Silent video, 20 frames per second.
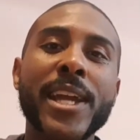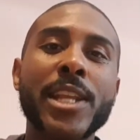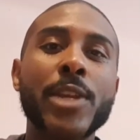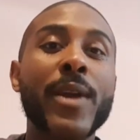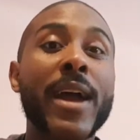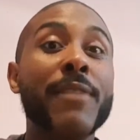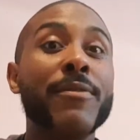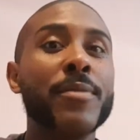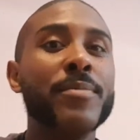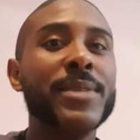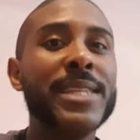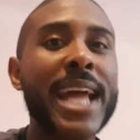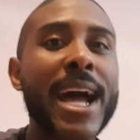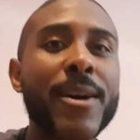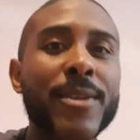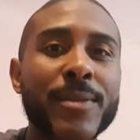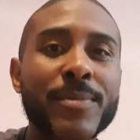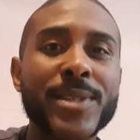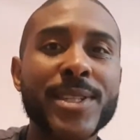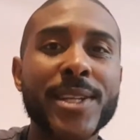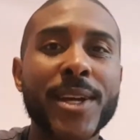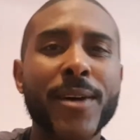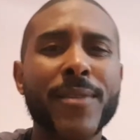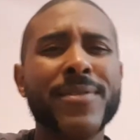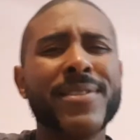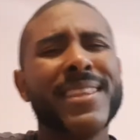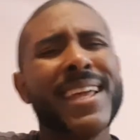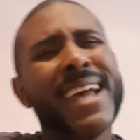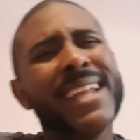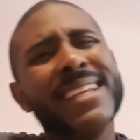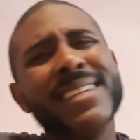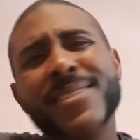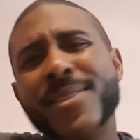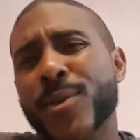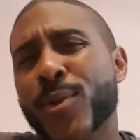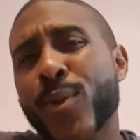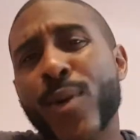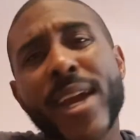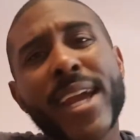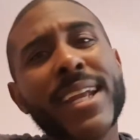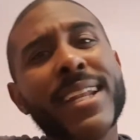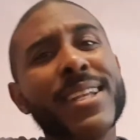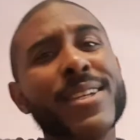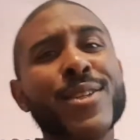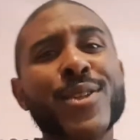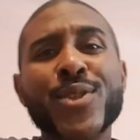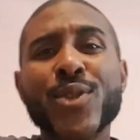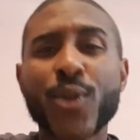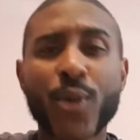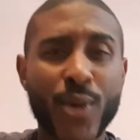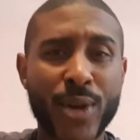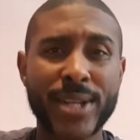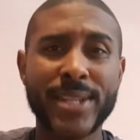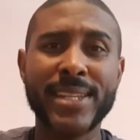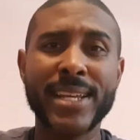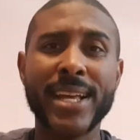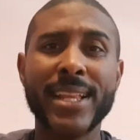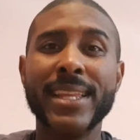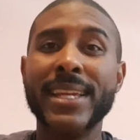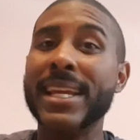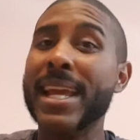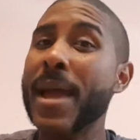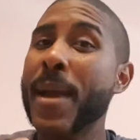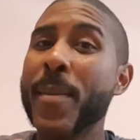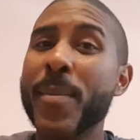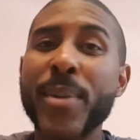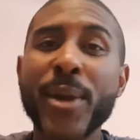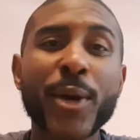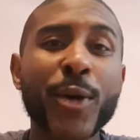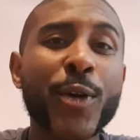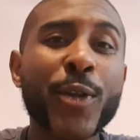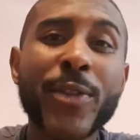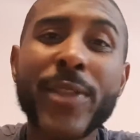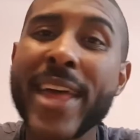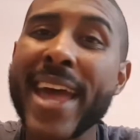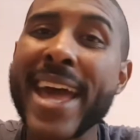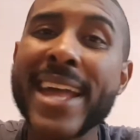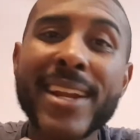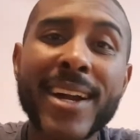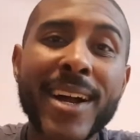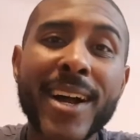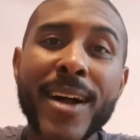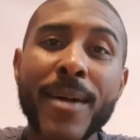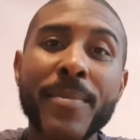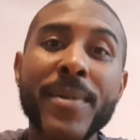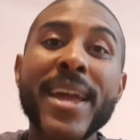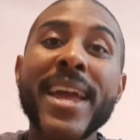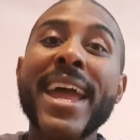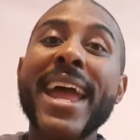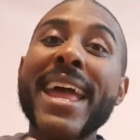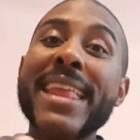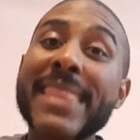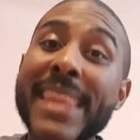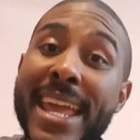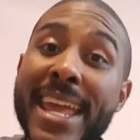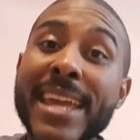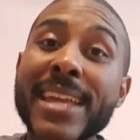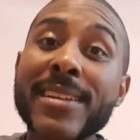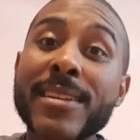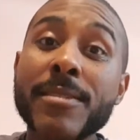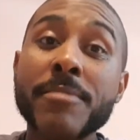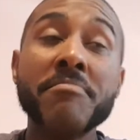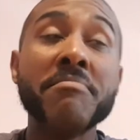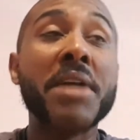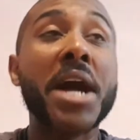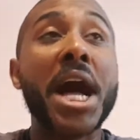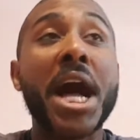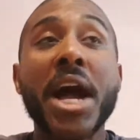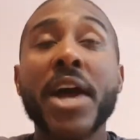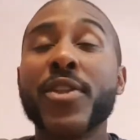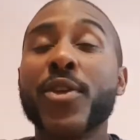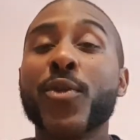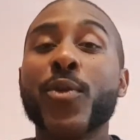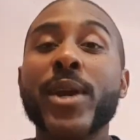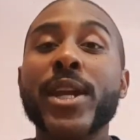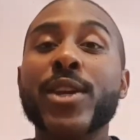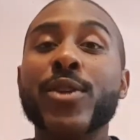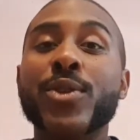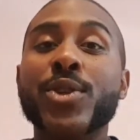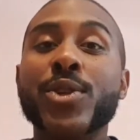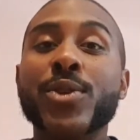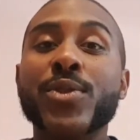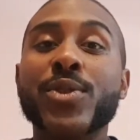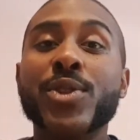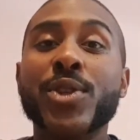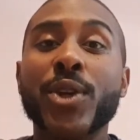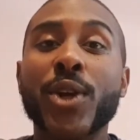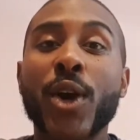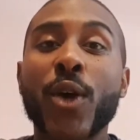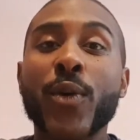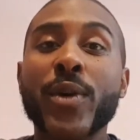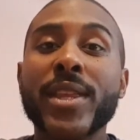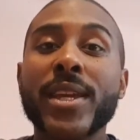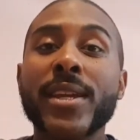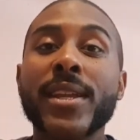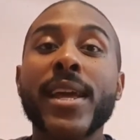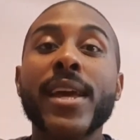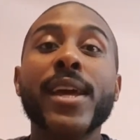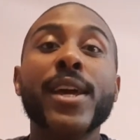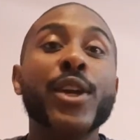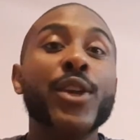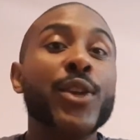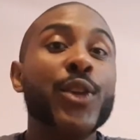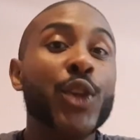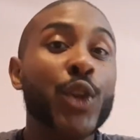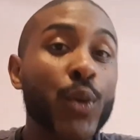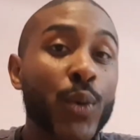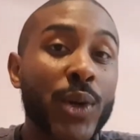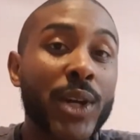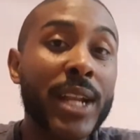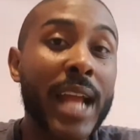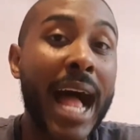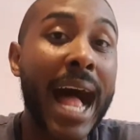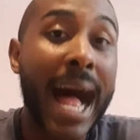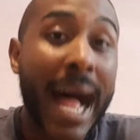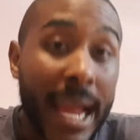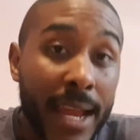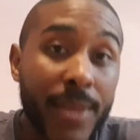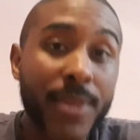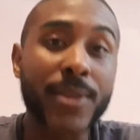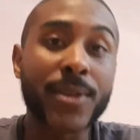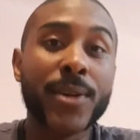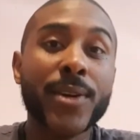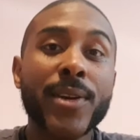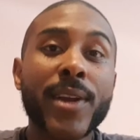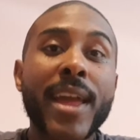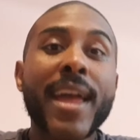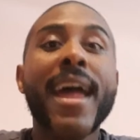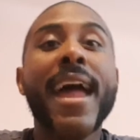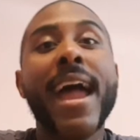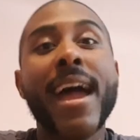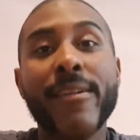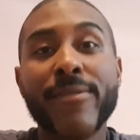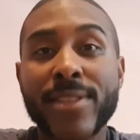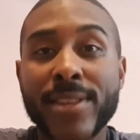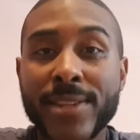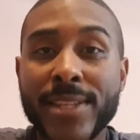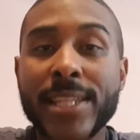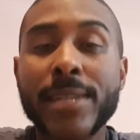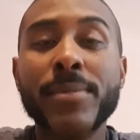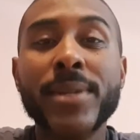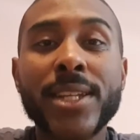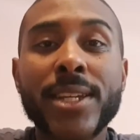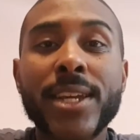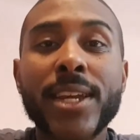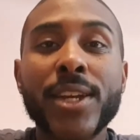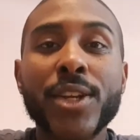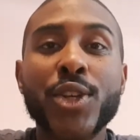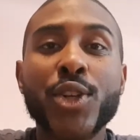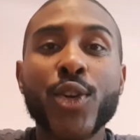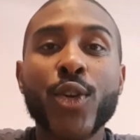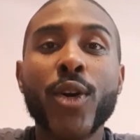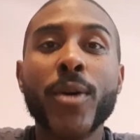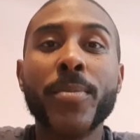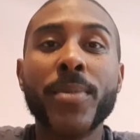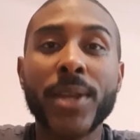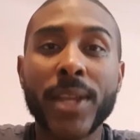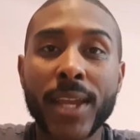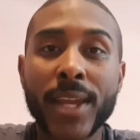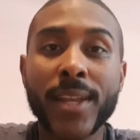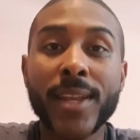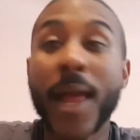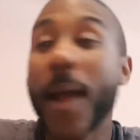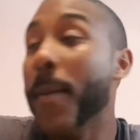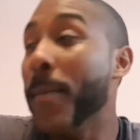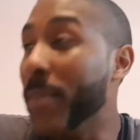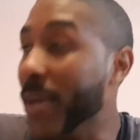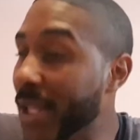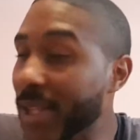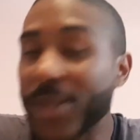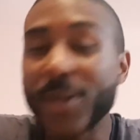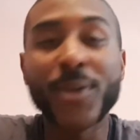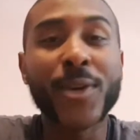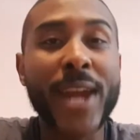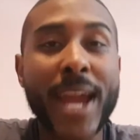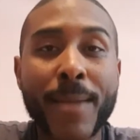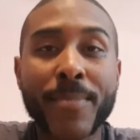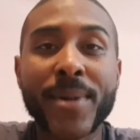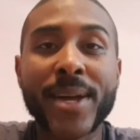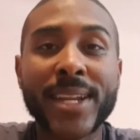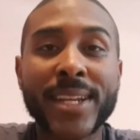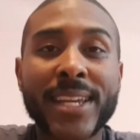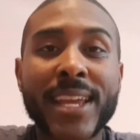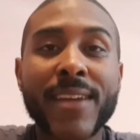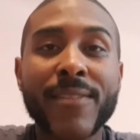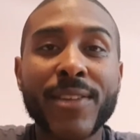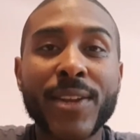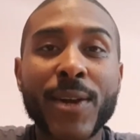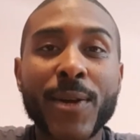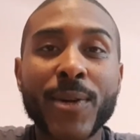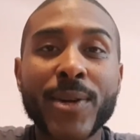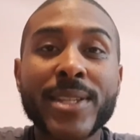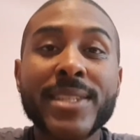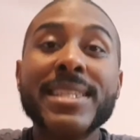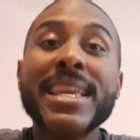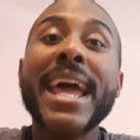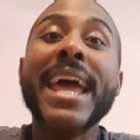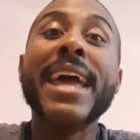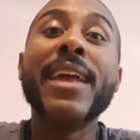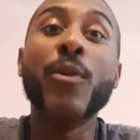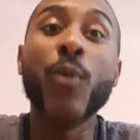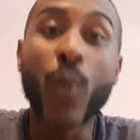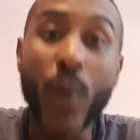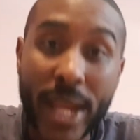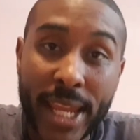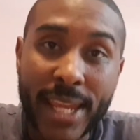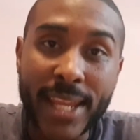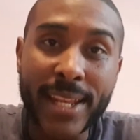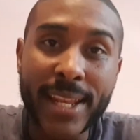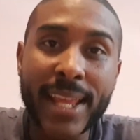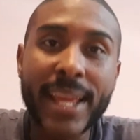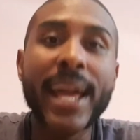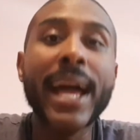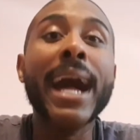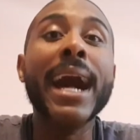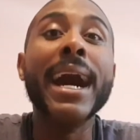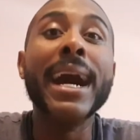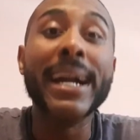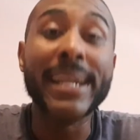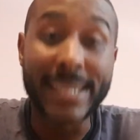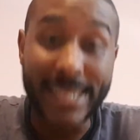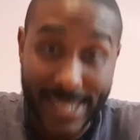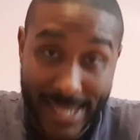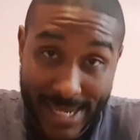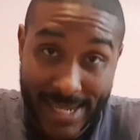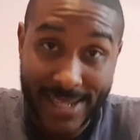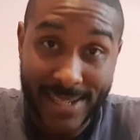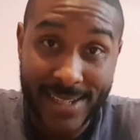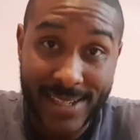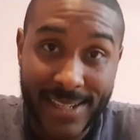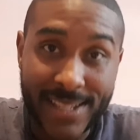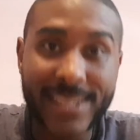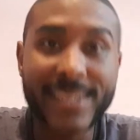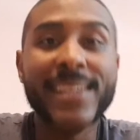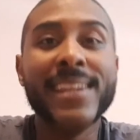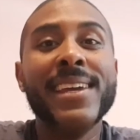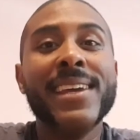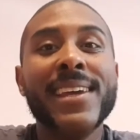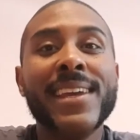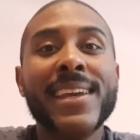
And you have him doubt himself. That is great storytelling. Build that up. And then, either way you choose to go with it, you could either have the Demon King show up again, beat the crap out of Kevin Owens, and win again,